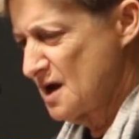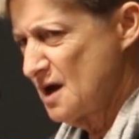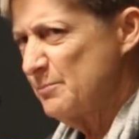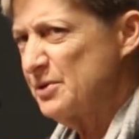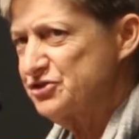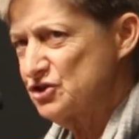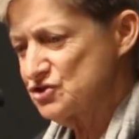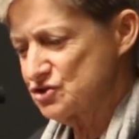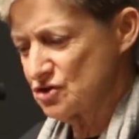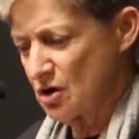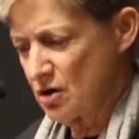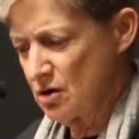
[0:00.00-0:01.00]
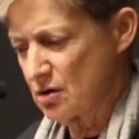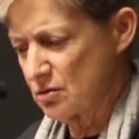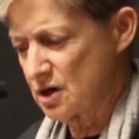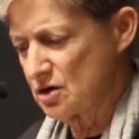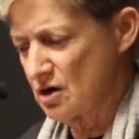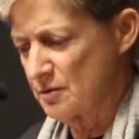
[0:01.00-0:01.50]
But the sorrow
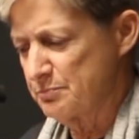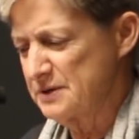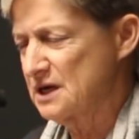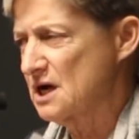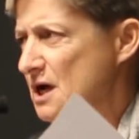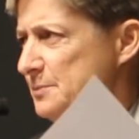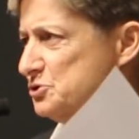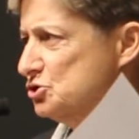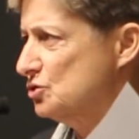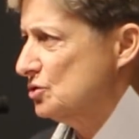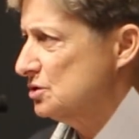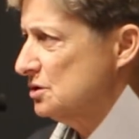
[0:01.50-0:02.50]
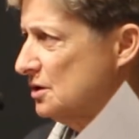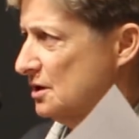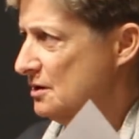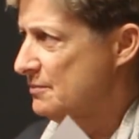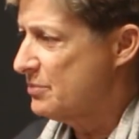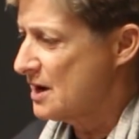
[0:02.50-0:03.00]
cannot be captured
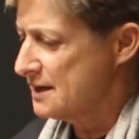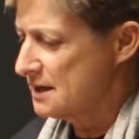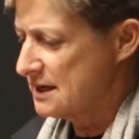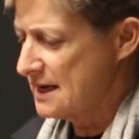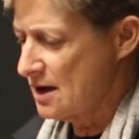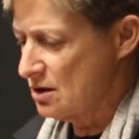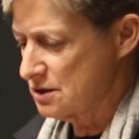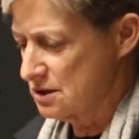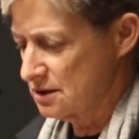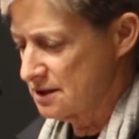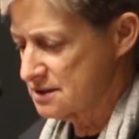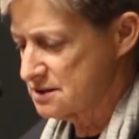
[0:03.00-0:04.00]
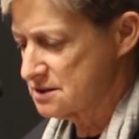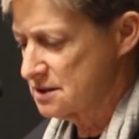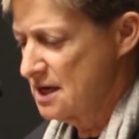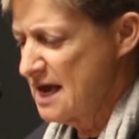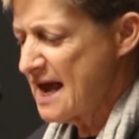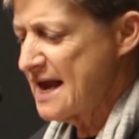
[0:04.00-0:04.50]
by a calculus,
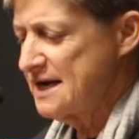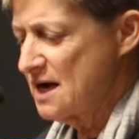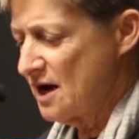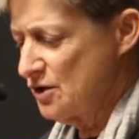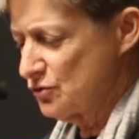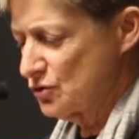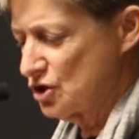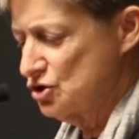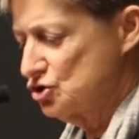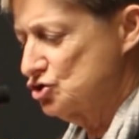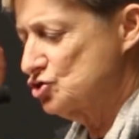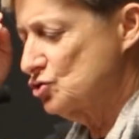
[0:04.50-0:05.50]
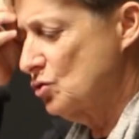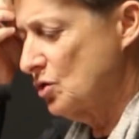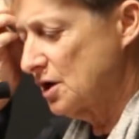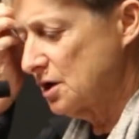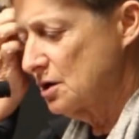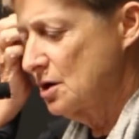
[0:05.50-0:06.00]
and neither can
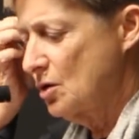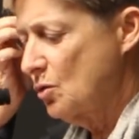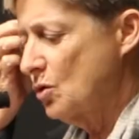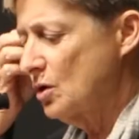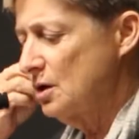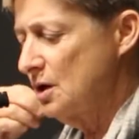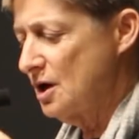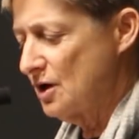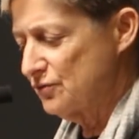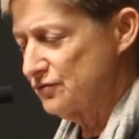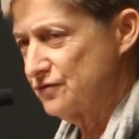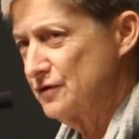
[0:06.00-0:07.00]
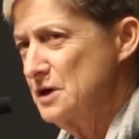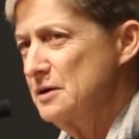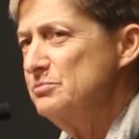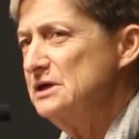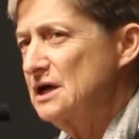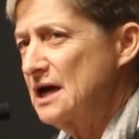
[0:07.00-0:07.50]
joy or love
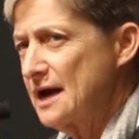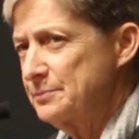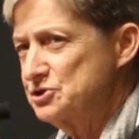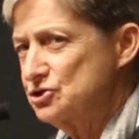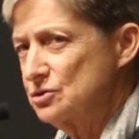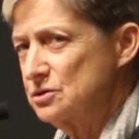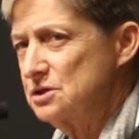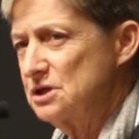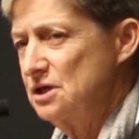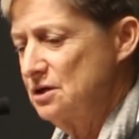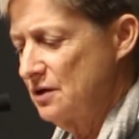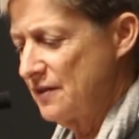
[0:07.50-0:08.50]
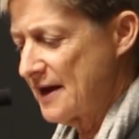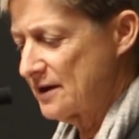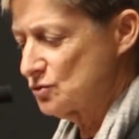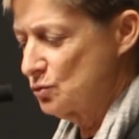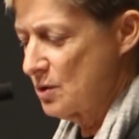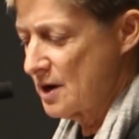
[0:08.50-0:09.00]
be captured in
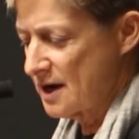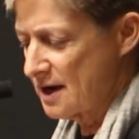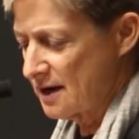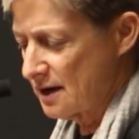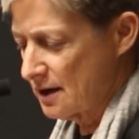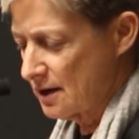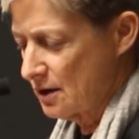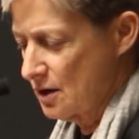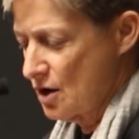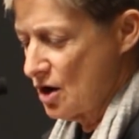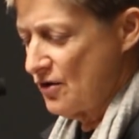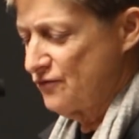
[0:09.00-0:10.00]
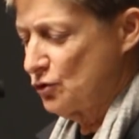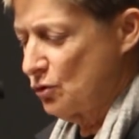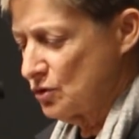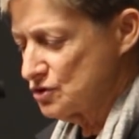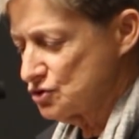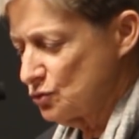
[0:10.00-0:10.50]
that way. Of
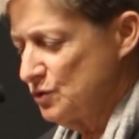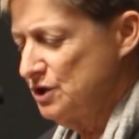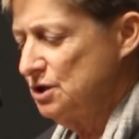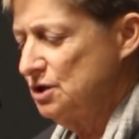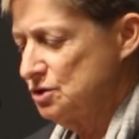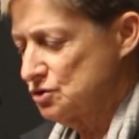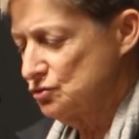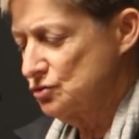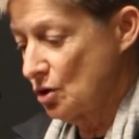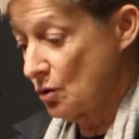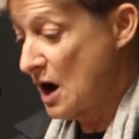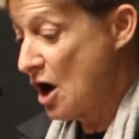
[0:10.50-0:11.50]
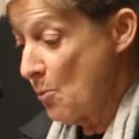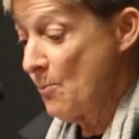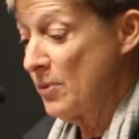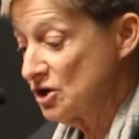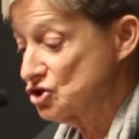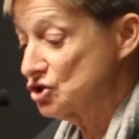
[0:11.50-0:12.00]
course, we need to know how
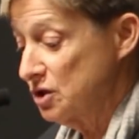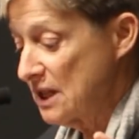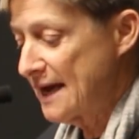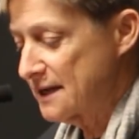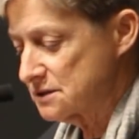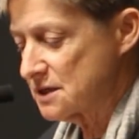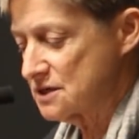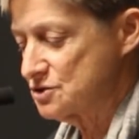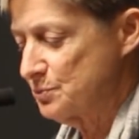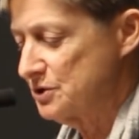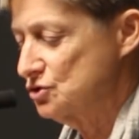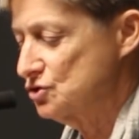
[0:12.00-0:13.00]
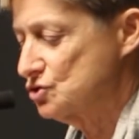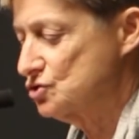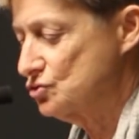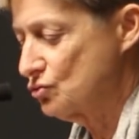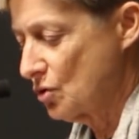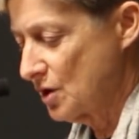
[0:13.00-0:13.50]
much land has been
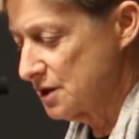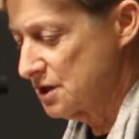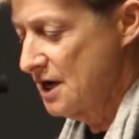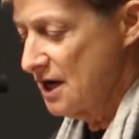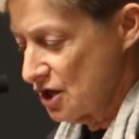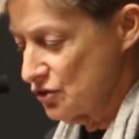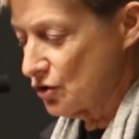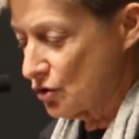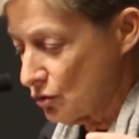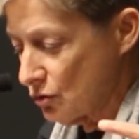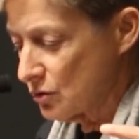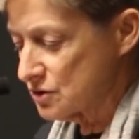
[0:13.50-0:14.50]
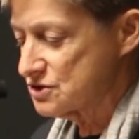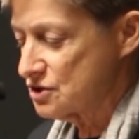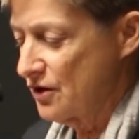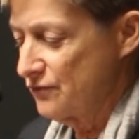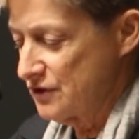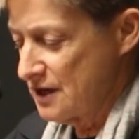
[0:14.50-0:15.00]
destroyed in the course
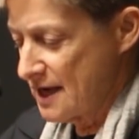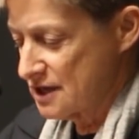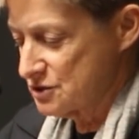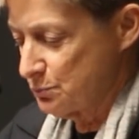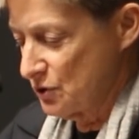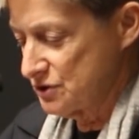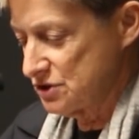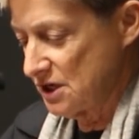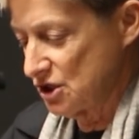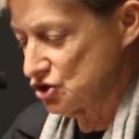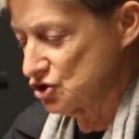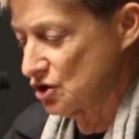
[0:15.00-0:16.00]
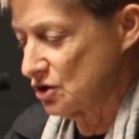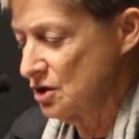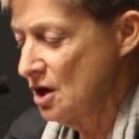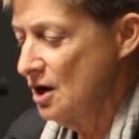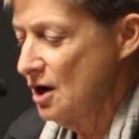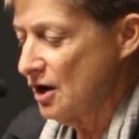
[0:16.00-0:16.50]
of the exploitation
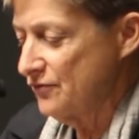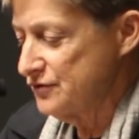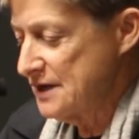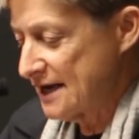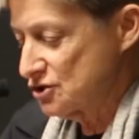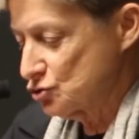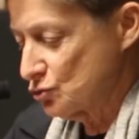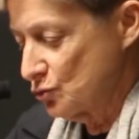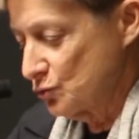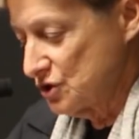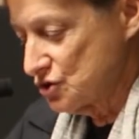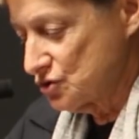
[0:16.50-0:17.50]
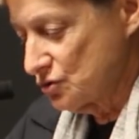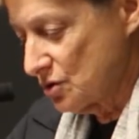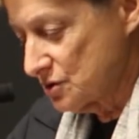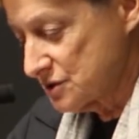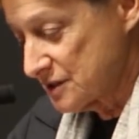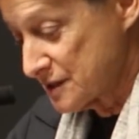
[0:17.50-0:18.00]
of natural
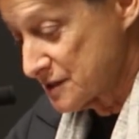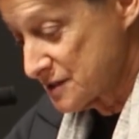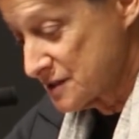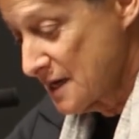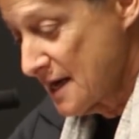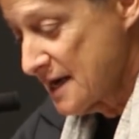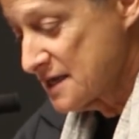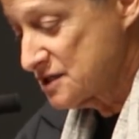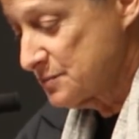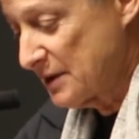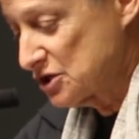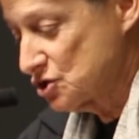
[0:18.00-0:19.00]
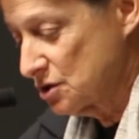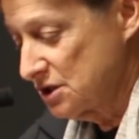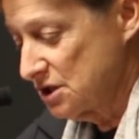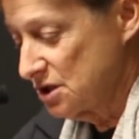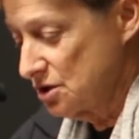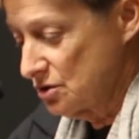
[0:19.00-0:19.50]
resources, especially
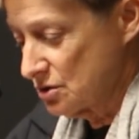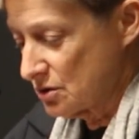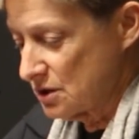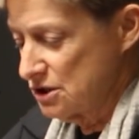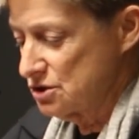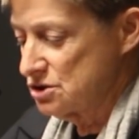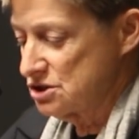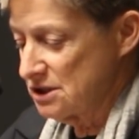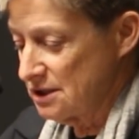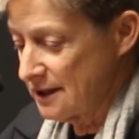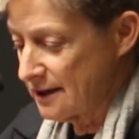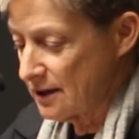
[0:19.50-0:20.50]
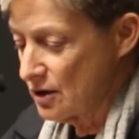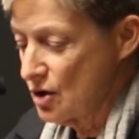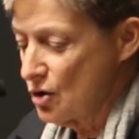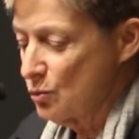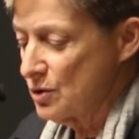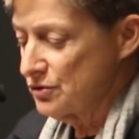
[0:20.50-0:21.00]
here in Chile,
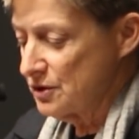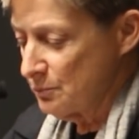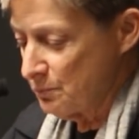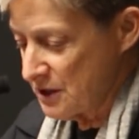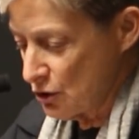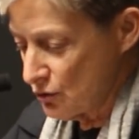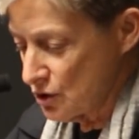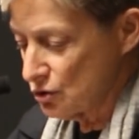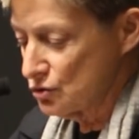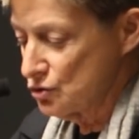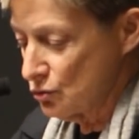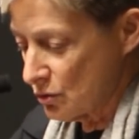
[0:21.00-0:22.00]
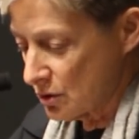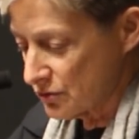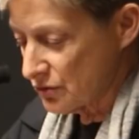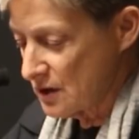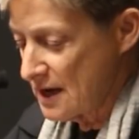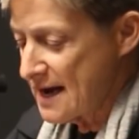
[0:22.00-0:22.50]
where the imperial north
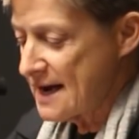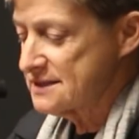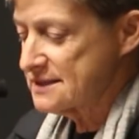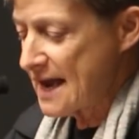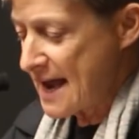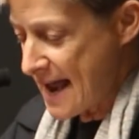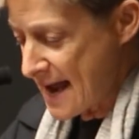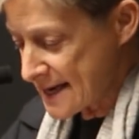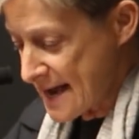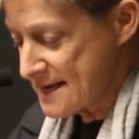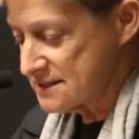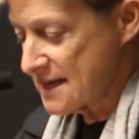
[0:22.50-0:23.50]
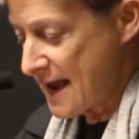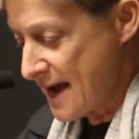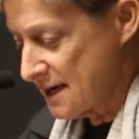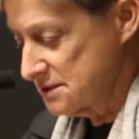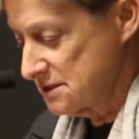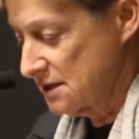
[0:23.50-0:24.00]
has
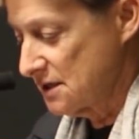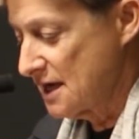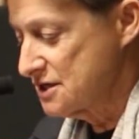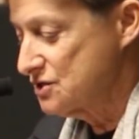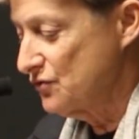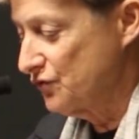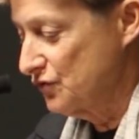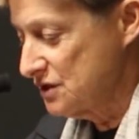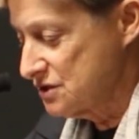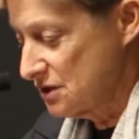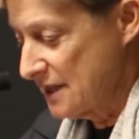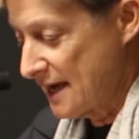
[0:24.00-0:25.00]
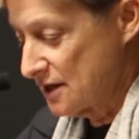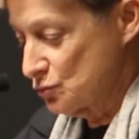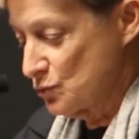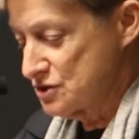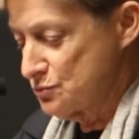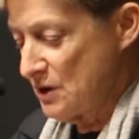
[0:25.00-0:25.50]
acted as if this land
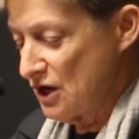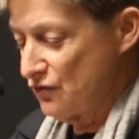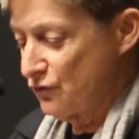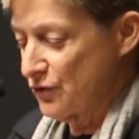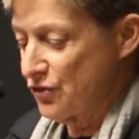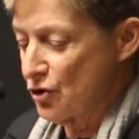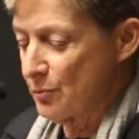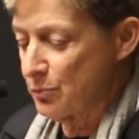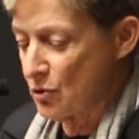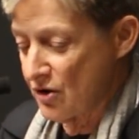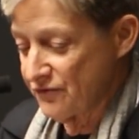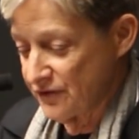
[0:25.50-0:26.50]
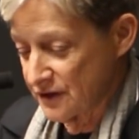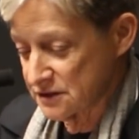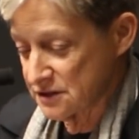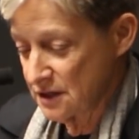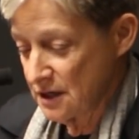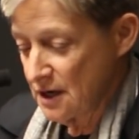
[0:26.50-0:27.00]
was made for their profit.
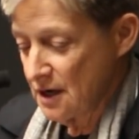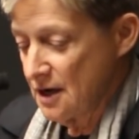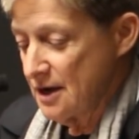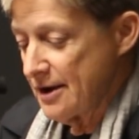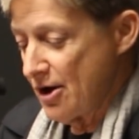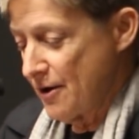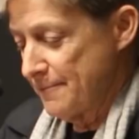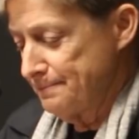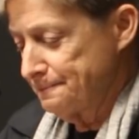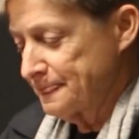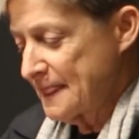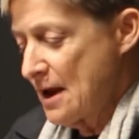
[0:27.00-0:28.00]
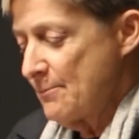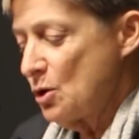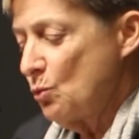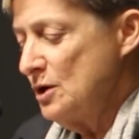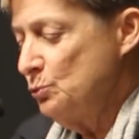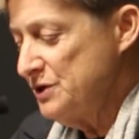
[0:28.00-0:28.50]
But
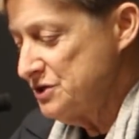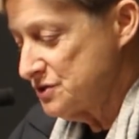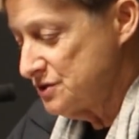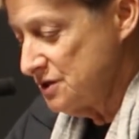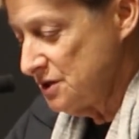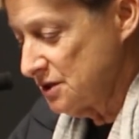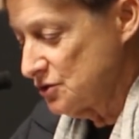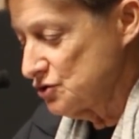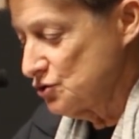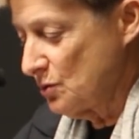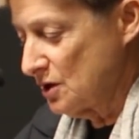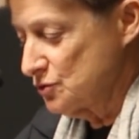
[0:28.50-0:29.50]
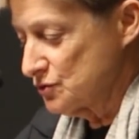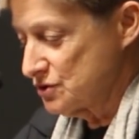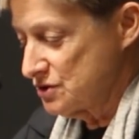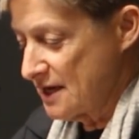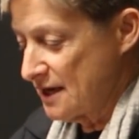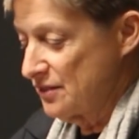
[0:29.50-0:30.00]
when we seek to
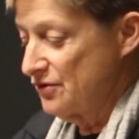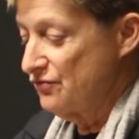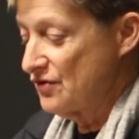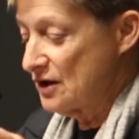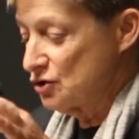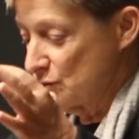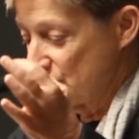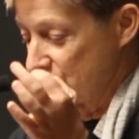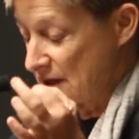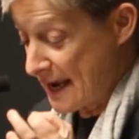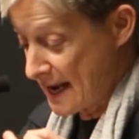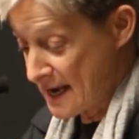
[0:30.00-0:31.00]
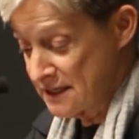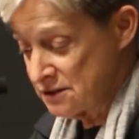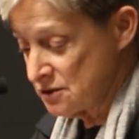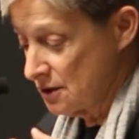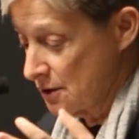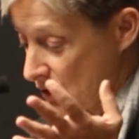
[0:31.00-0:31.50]
understand the value of land,
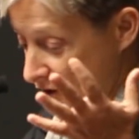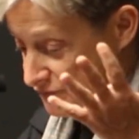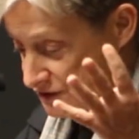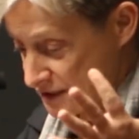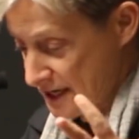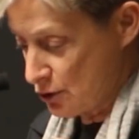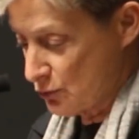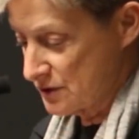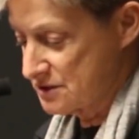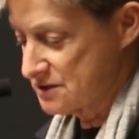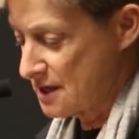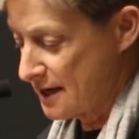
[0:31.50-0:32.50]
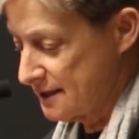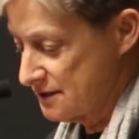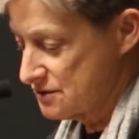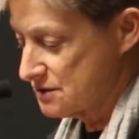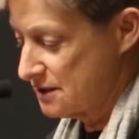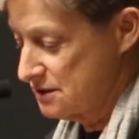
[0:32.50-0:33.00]
of sacred
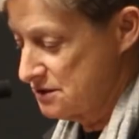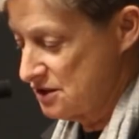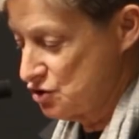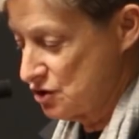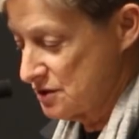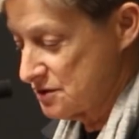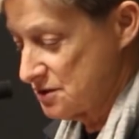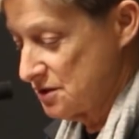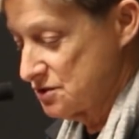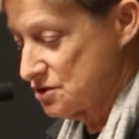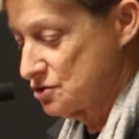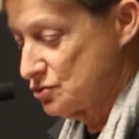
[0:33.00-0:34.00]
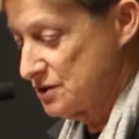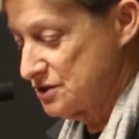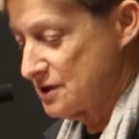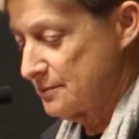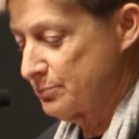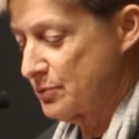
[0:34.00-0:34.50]
sites, indigenous histories
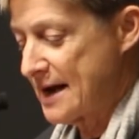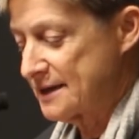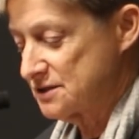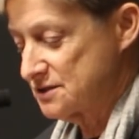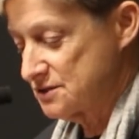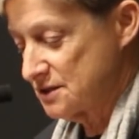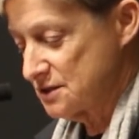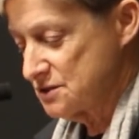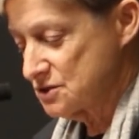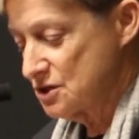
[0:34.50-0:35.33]
and practices,